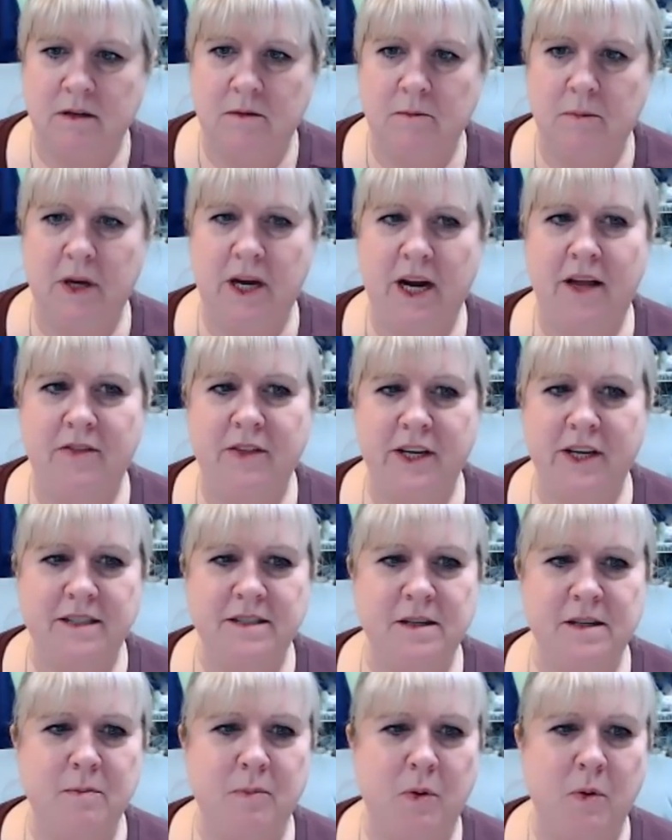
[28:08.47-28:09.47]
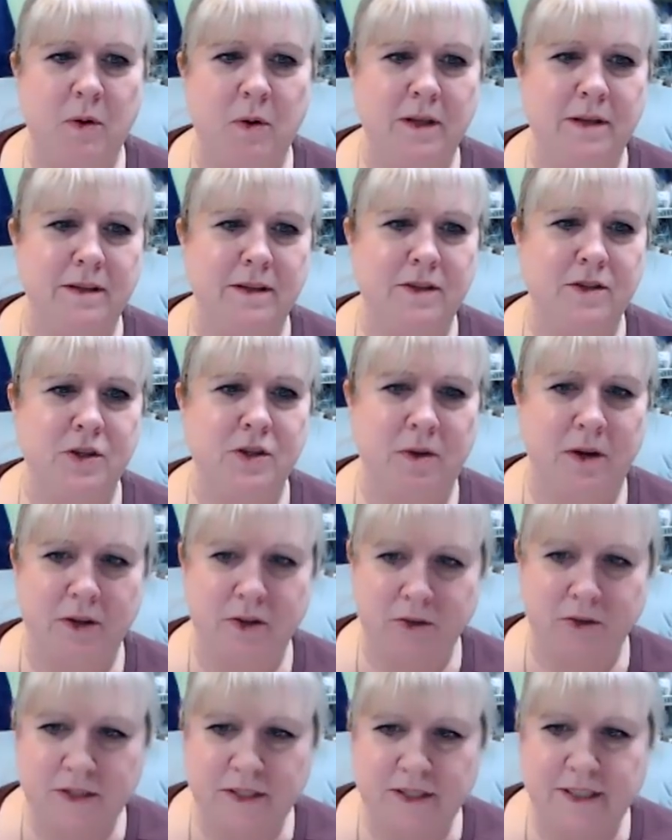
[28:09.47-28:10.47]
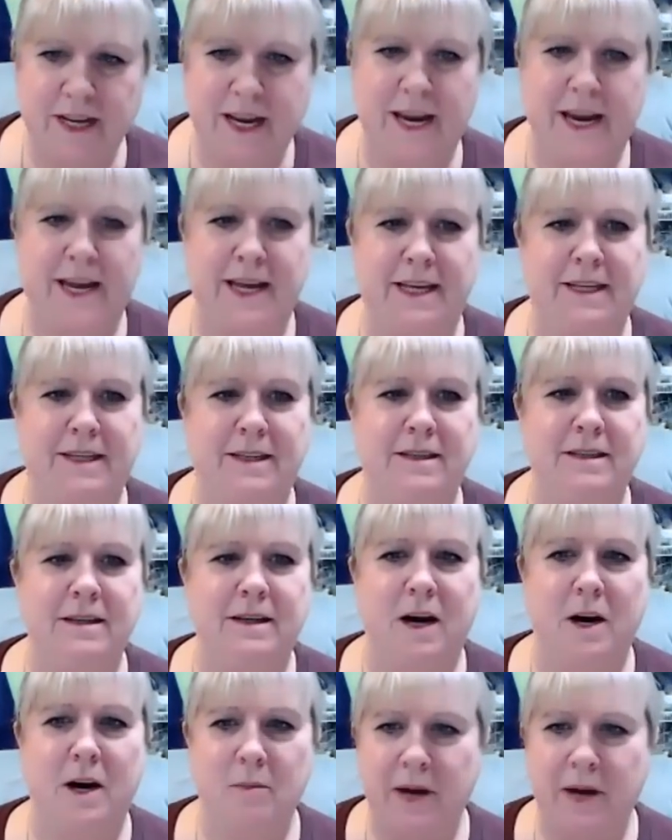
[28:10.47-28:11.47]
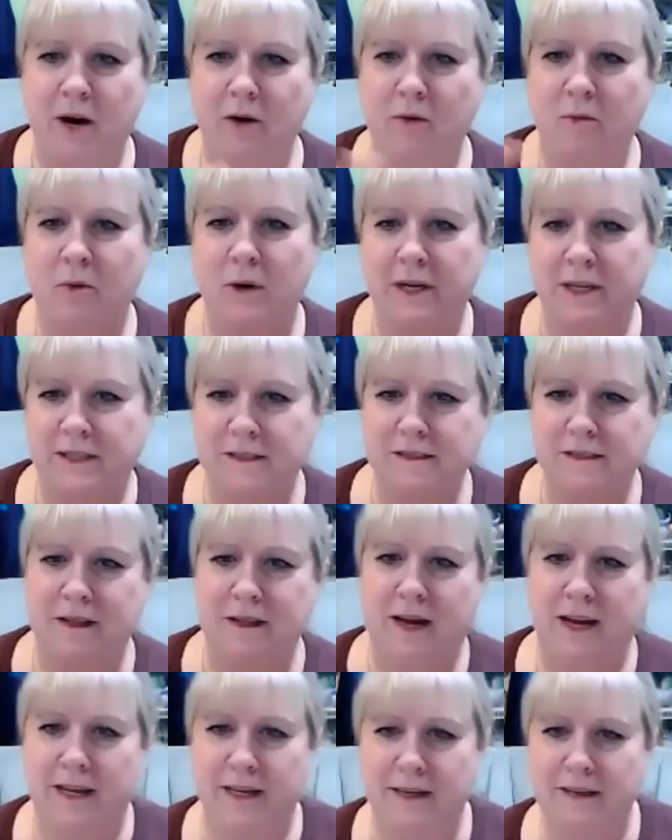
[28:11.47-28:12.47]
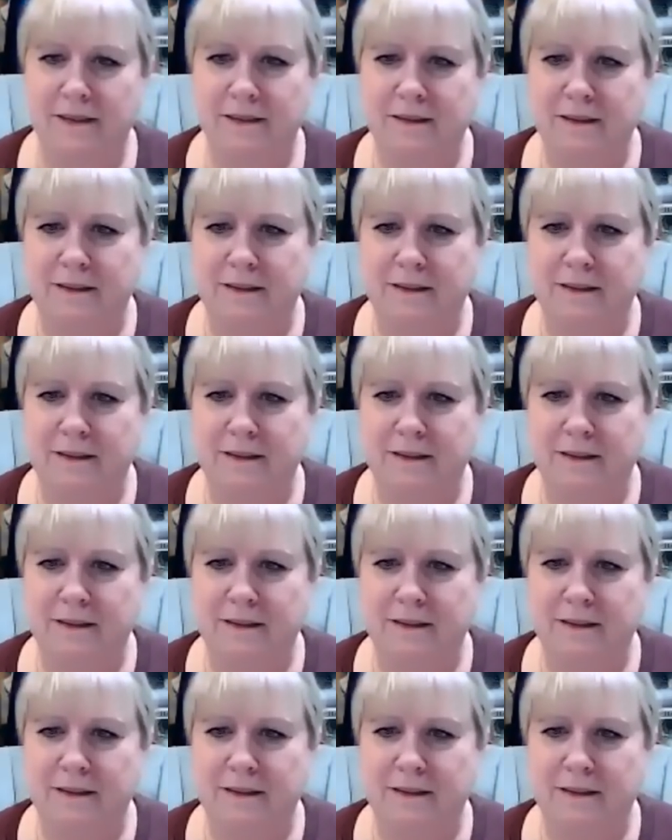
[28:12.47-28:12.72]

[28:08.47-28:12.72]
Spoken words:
But I think it's important that you understand about what it's like.